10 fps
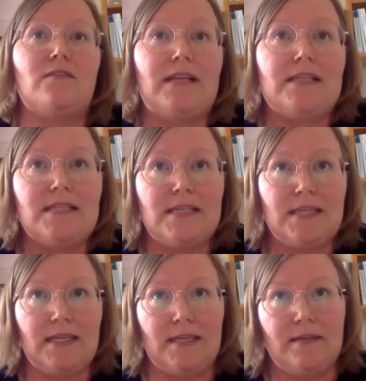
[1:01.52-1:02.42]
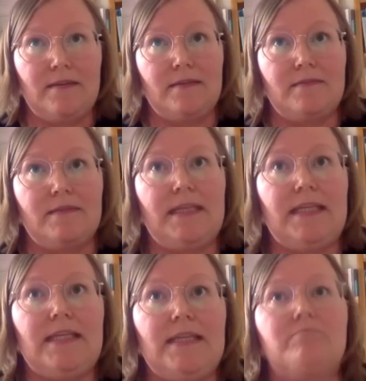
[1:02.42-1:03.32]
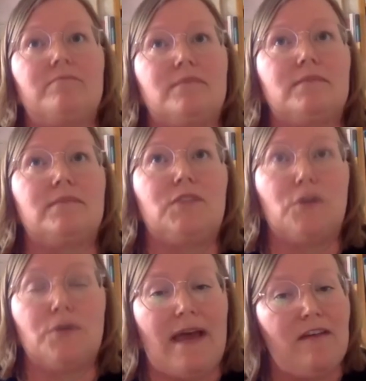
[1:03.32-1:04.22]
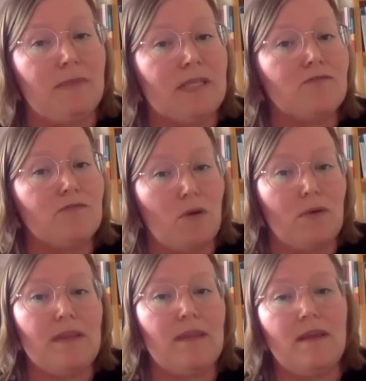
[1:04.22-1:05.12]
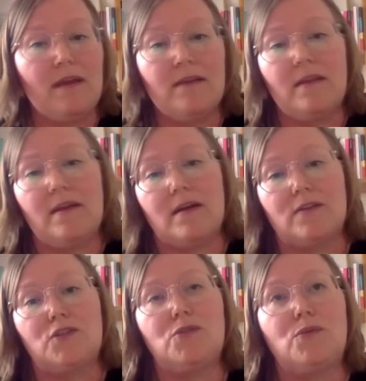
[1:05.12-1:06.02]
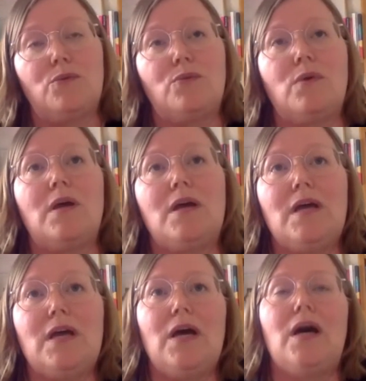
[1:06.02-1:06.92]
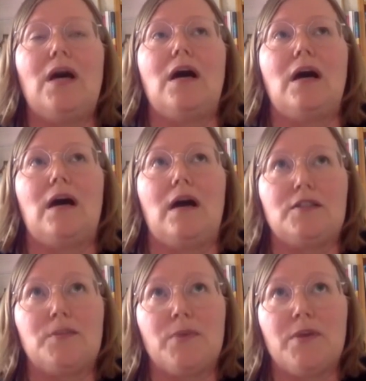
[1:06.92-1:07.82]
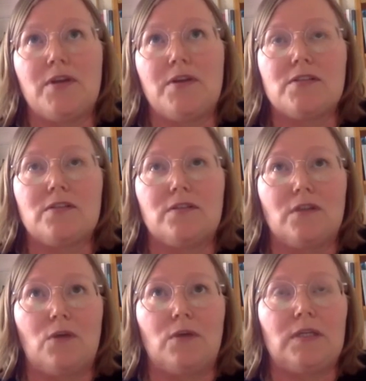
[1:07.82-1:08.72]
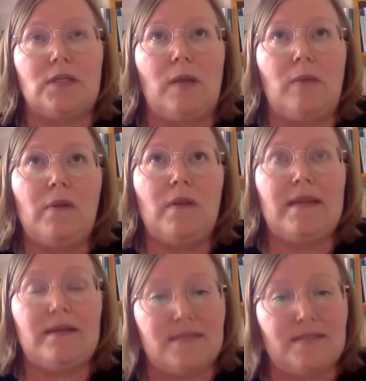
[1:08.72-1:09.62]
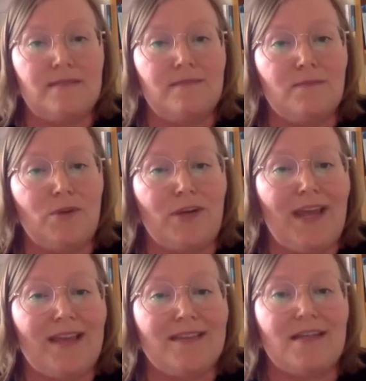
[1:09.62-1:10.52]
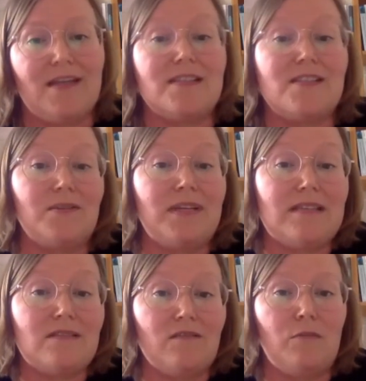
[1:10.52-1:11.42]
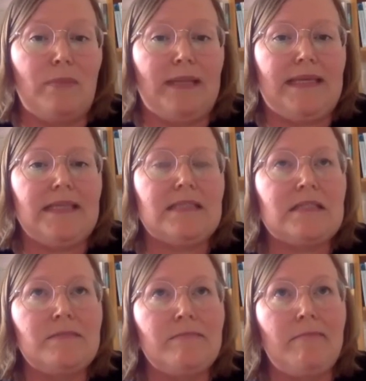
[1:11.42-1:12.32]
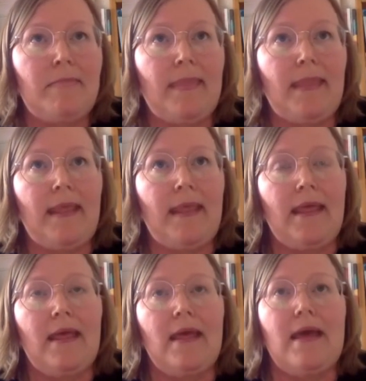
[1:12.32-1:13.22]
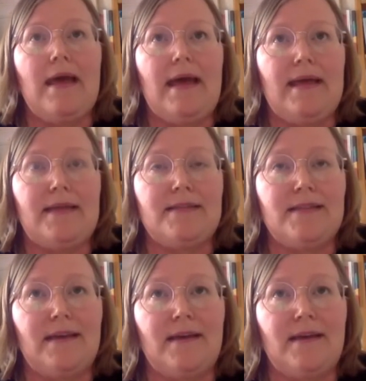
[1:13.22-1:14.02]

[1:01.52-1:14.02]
of Helsinki really don't have much role in there. There are two entrepreneurs, a local couple that is working as a custodians of the place, and